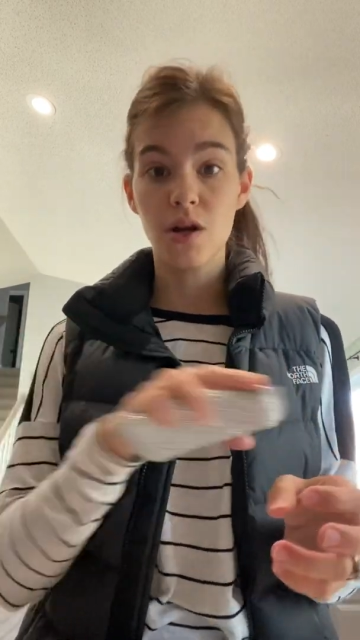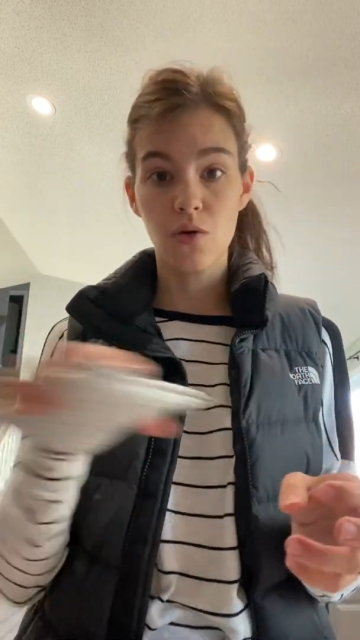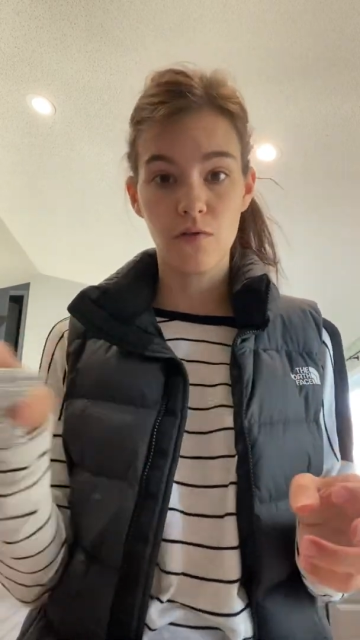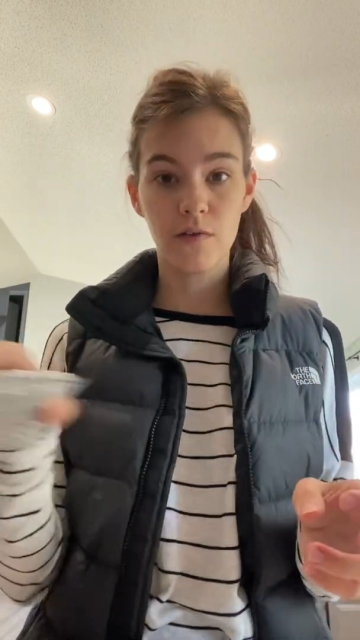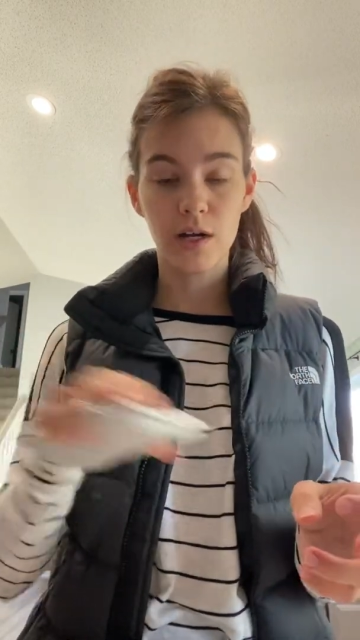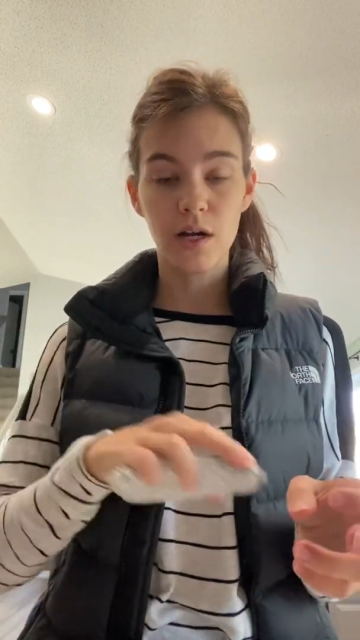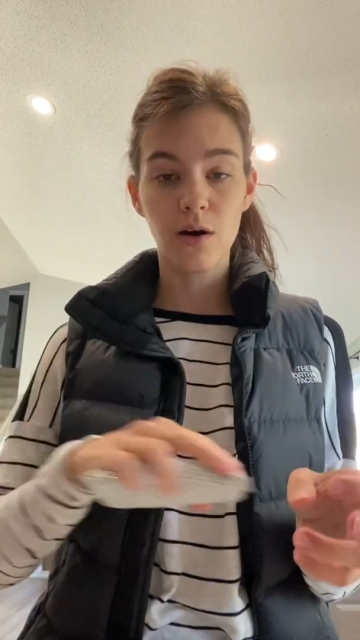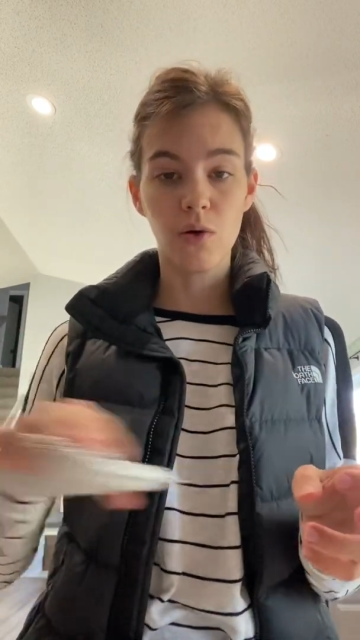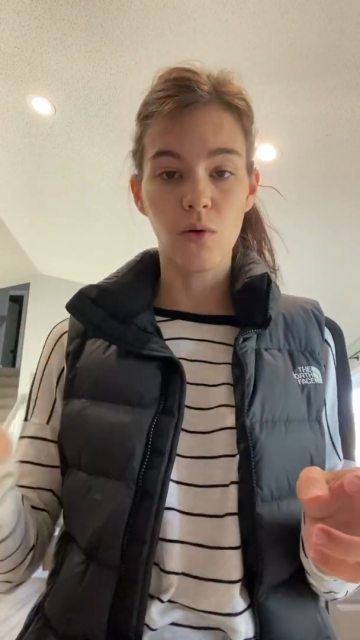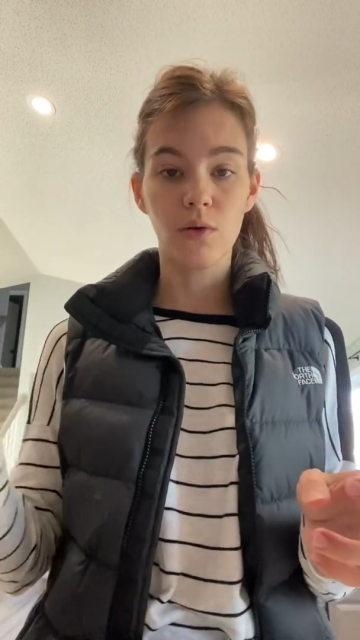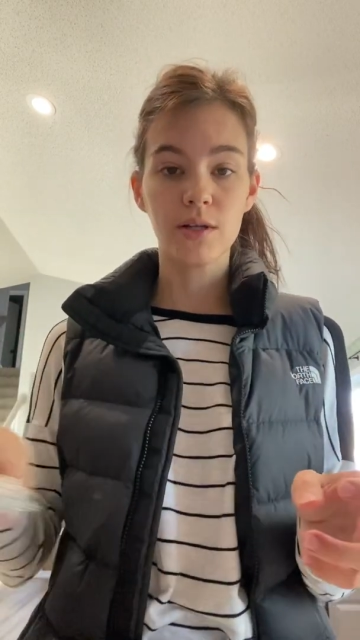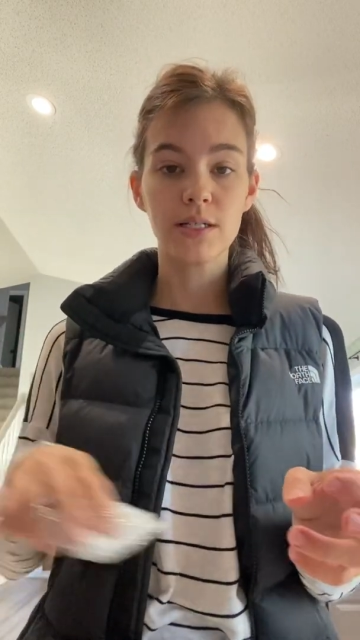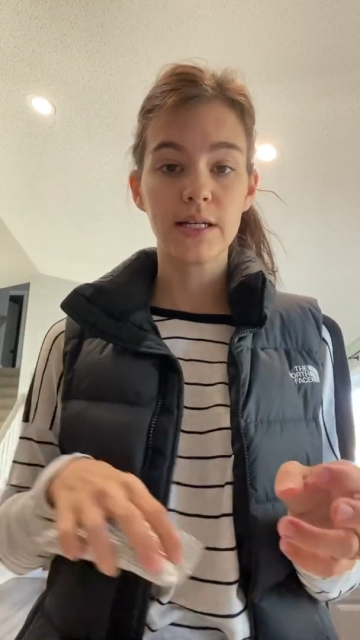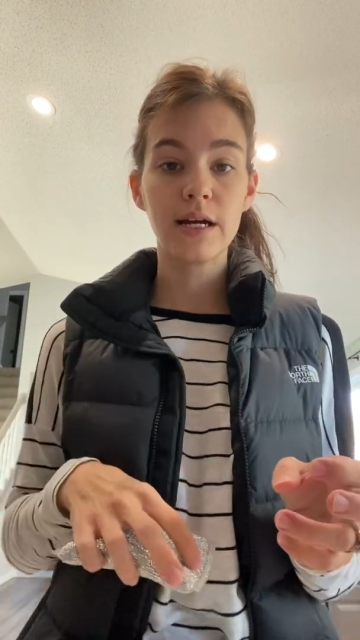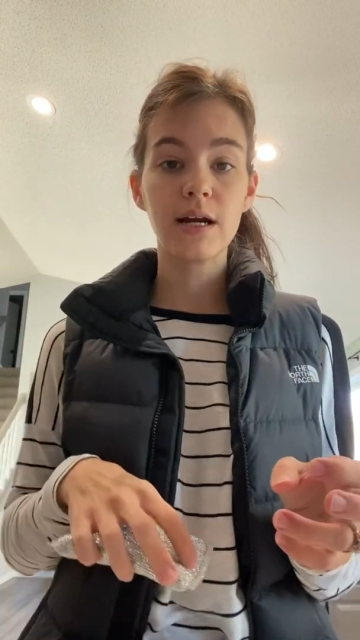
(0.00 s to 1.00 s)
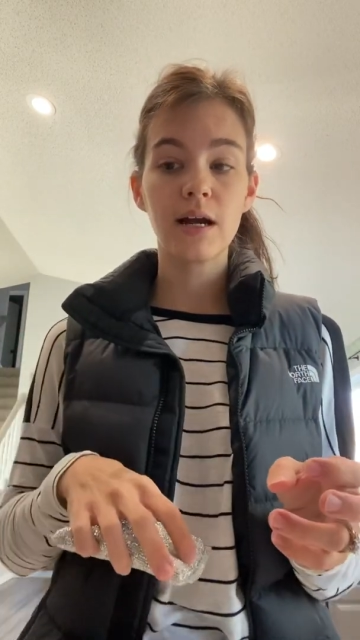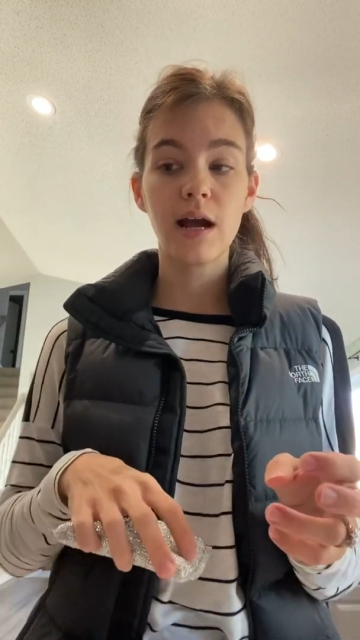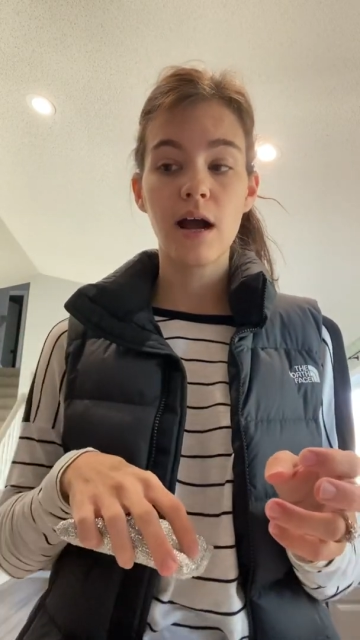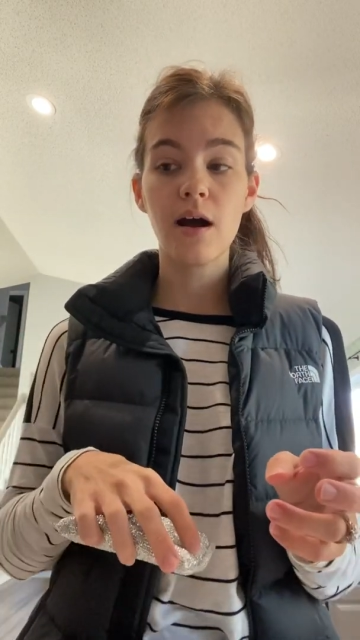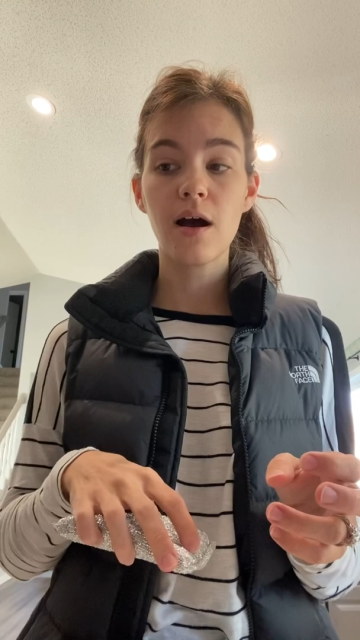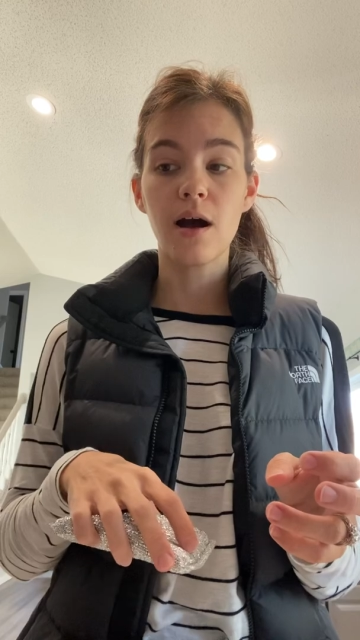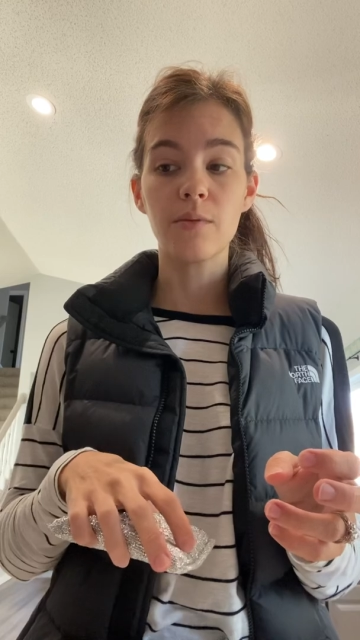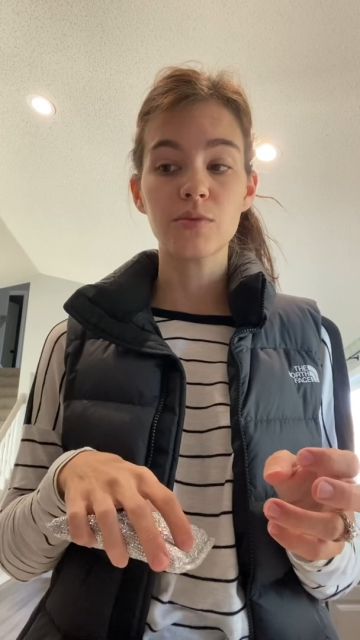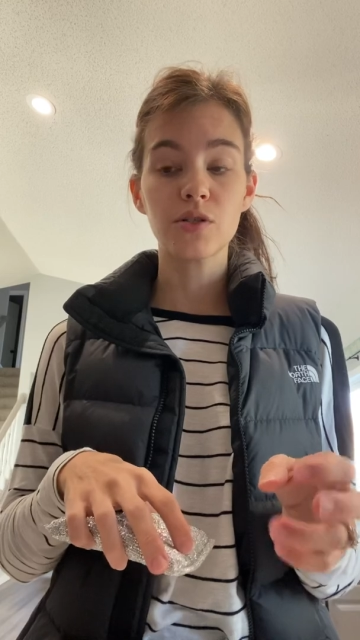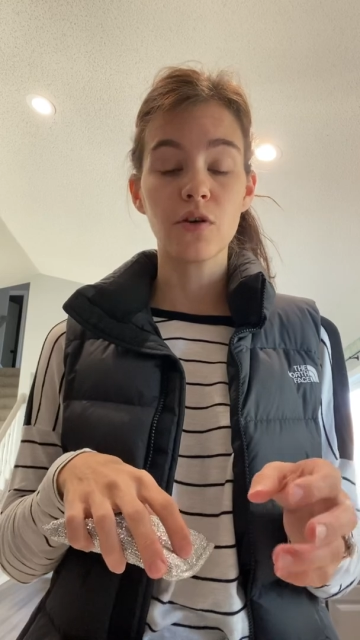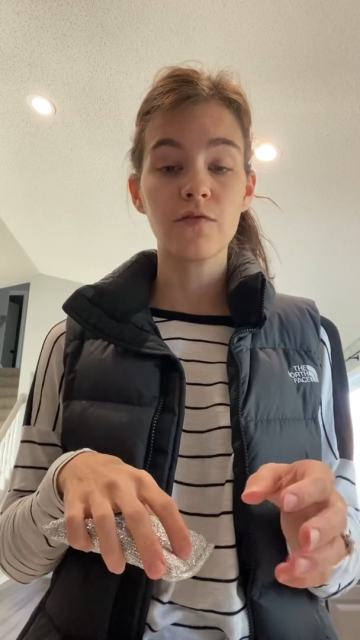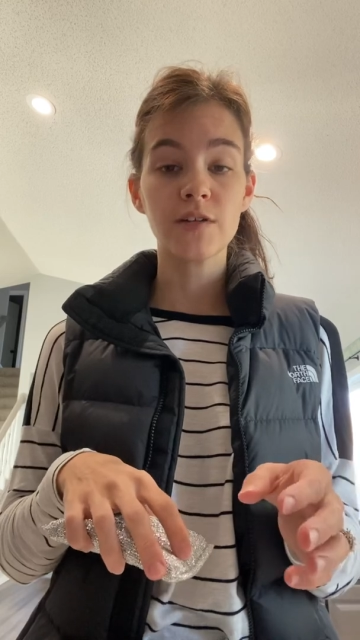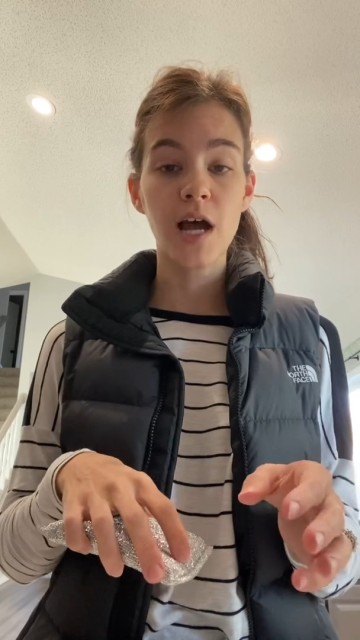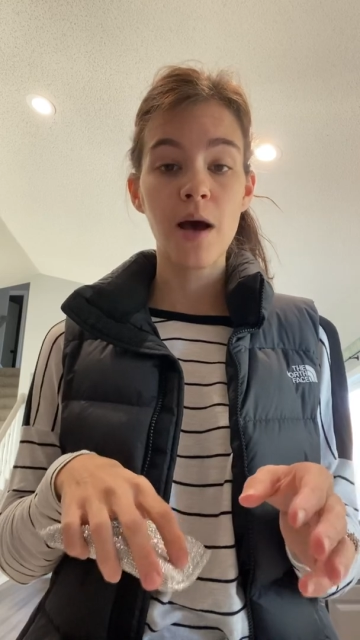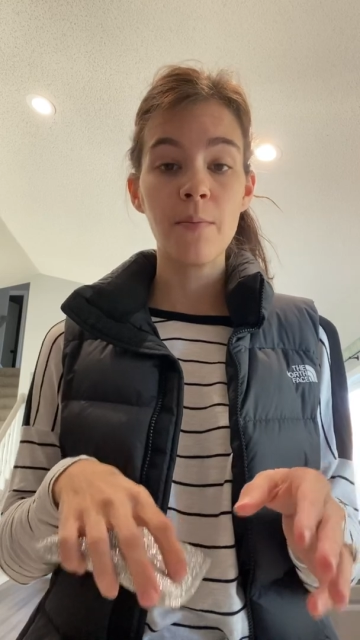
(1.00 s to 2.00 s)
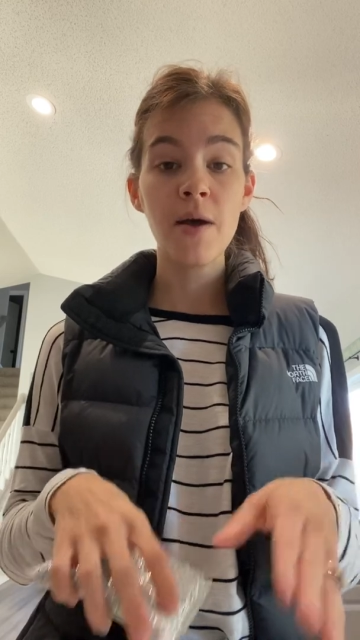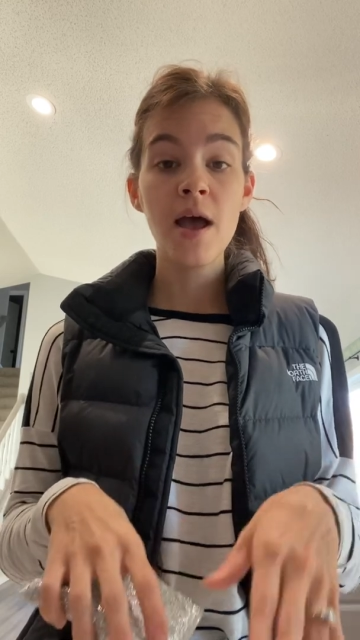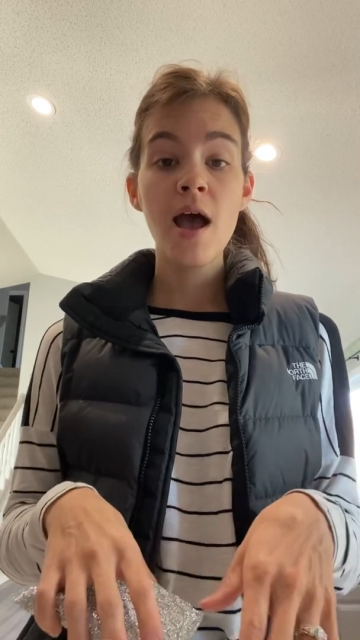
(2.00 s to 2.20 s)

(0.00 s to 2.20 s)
over your whole entire stovetop.